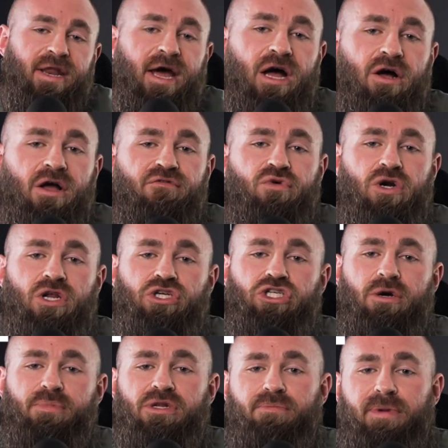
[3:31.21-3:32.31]
Now, if we're gonna
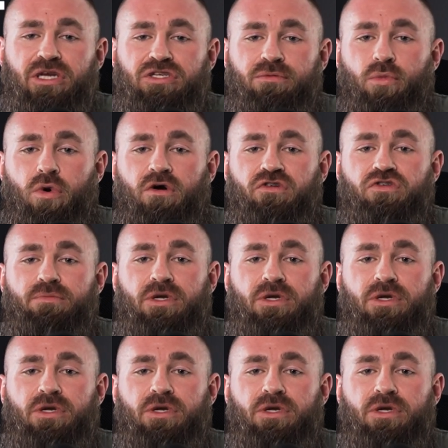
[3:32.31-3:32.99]
jump into Mesomorphs,